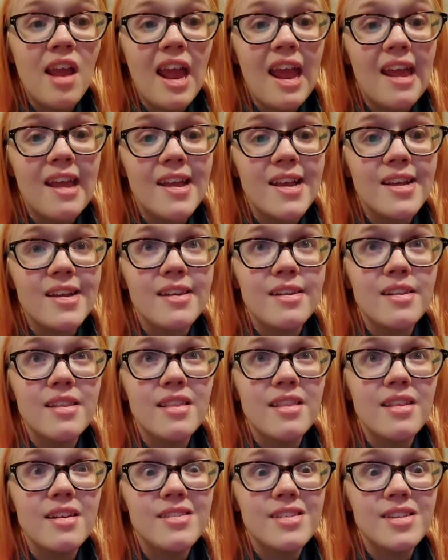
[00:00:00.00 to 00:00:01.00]
and
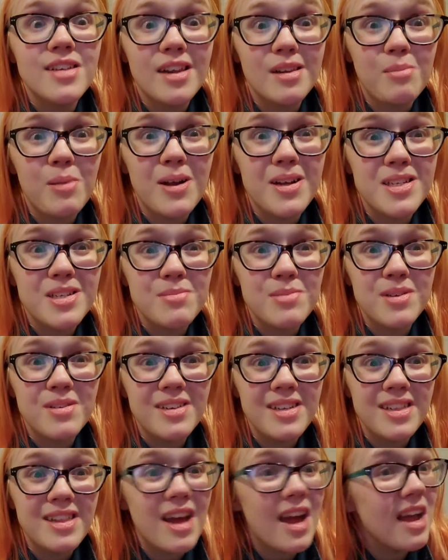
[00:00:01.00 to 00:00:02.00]
there's not a
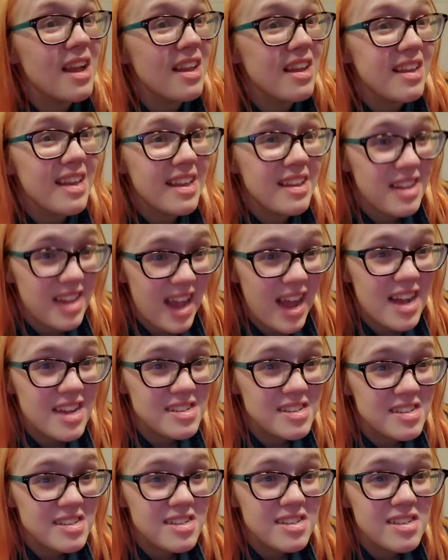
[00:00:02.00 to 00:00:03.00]
possibility that I could get
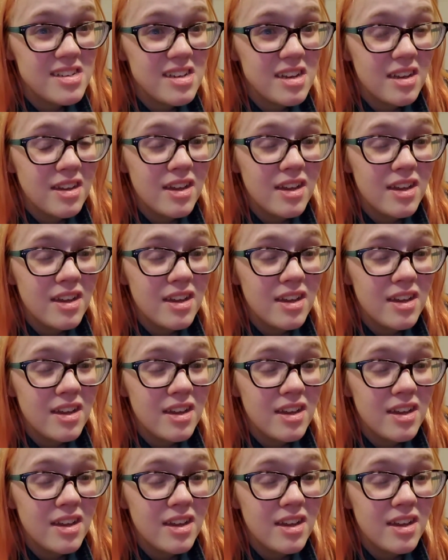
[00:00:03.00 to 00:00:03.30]
casted